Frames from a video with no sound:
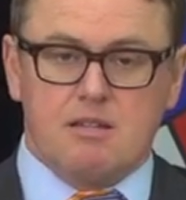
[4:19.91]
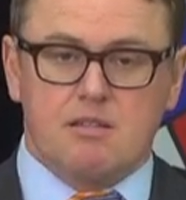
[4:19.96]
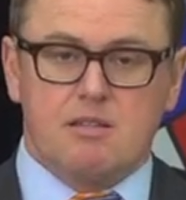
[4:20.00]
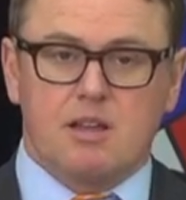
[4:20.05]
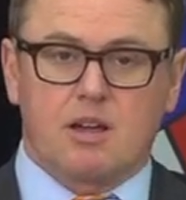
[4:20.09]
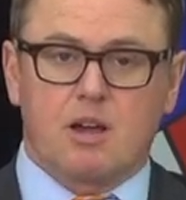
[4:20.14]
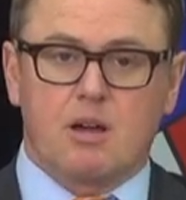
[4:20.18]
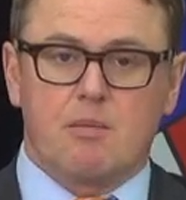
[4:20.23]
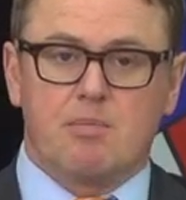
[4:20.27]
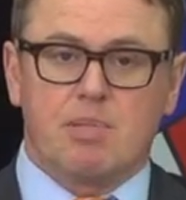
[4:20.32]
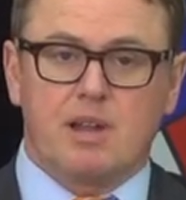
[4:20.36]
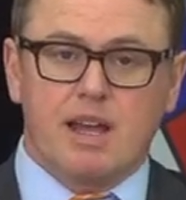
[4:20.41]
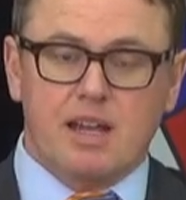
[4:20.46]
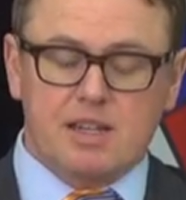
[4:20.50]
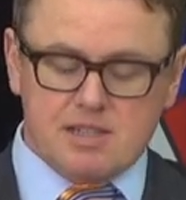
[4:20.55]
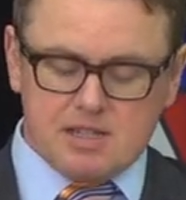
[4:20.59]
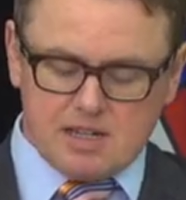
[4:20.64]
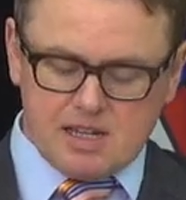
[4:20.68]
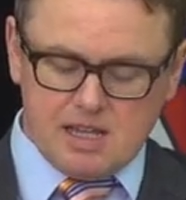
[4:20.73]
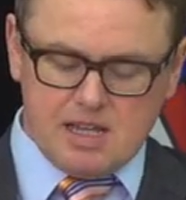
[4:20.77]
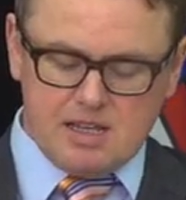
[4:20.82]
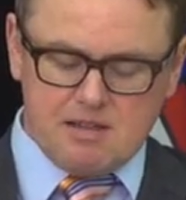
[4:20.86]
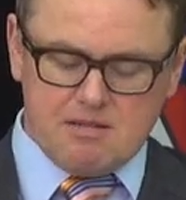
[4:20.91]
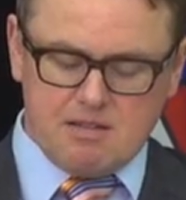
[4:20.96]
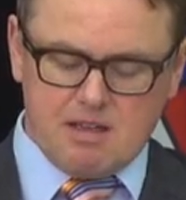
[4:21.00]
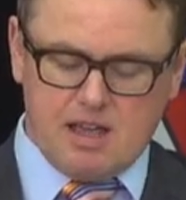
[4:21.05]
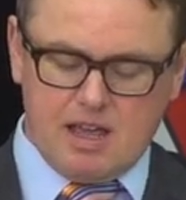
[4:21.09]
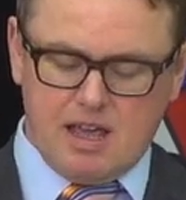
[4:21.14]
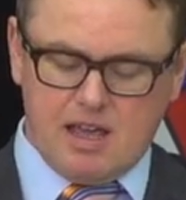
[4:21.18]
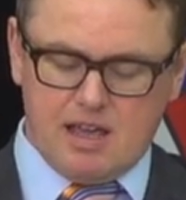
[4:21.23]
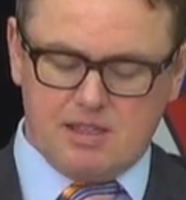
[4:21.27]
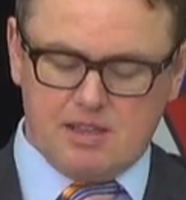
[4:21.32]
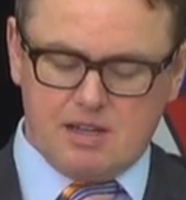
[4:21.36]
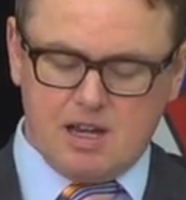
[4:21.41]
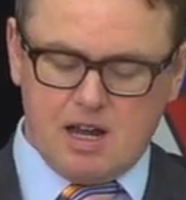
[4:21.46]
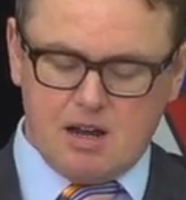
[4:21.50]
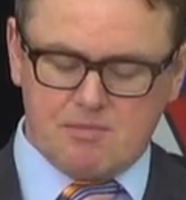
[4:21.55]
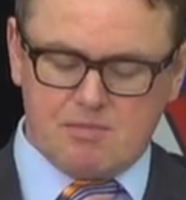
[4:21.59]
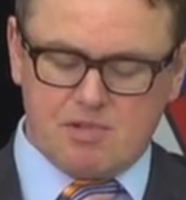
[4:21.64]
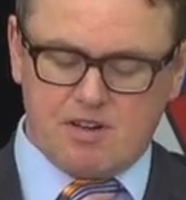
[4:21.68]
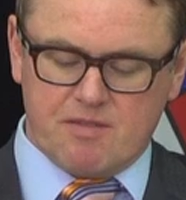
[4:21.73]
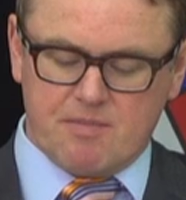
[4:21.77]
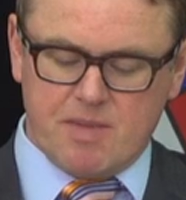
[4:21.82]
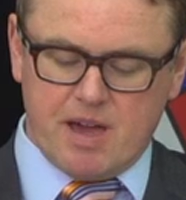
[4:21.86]
the complexity and the
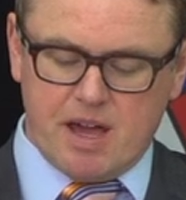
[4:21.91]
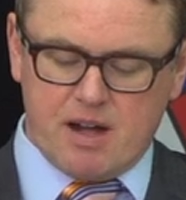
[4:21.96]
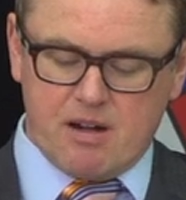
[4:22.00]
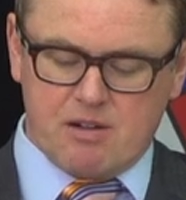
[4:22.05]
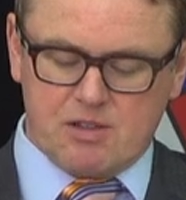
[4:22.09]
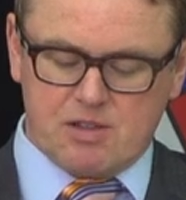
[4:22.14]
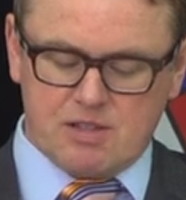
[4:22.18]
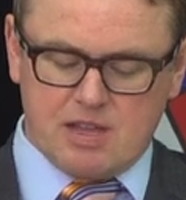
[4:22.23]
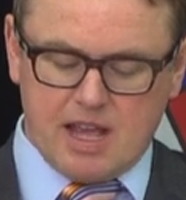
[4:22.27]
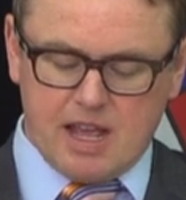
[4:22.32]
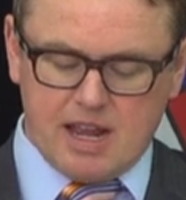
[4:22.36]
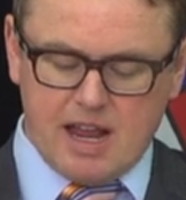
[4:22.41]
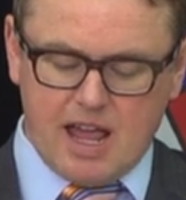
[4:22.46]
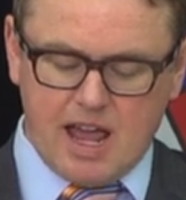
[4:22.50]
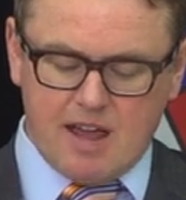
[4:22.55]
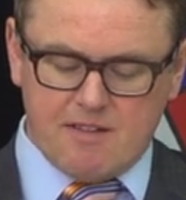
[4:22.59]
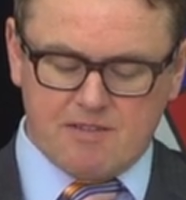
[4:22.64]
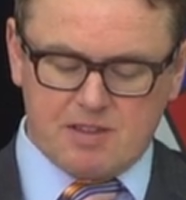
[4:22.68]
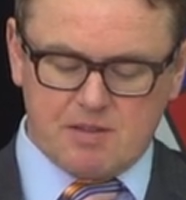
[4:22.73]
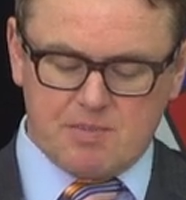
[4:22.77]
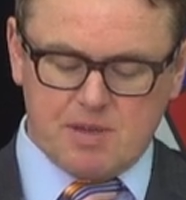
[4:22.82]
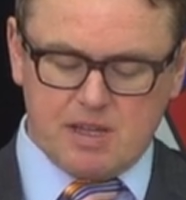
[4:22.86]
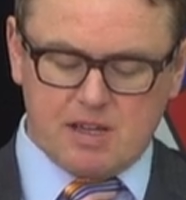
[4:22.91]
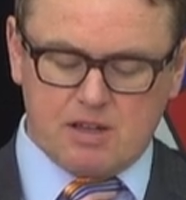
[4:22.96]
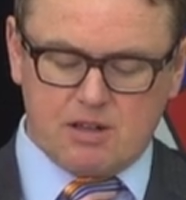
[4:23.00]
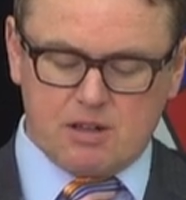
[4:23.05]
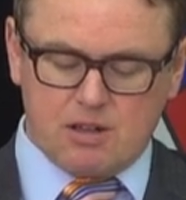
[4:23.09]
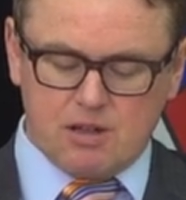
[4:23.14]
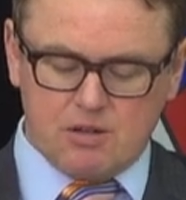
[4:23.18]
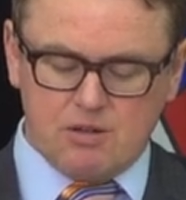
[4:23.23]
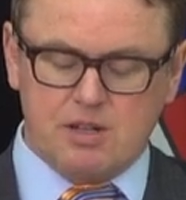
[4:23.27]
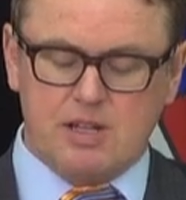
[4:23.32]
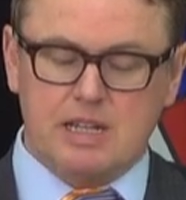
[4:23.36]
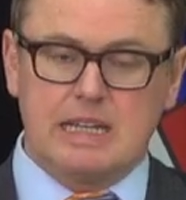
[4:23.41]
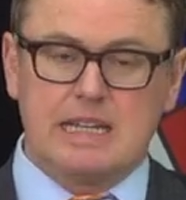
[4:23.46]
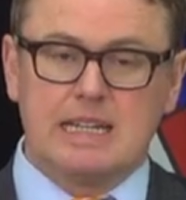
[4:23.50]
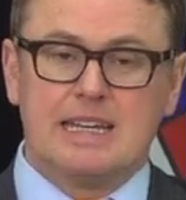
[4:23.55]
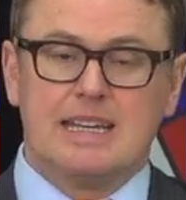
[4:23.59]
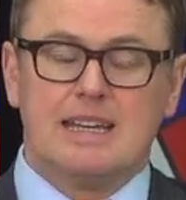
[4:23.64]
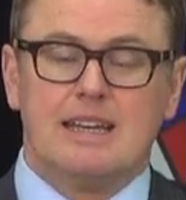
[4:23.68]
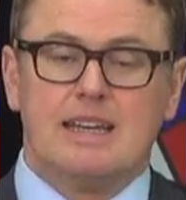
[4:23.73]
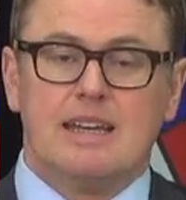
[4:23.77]
number of matters that have to be included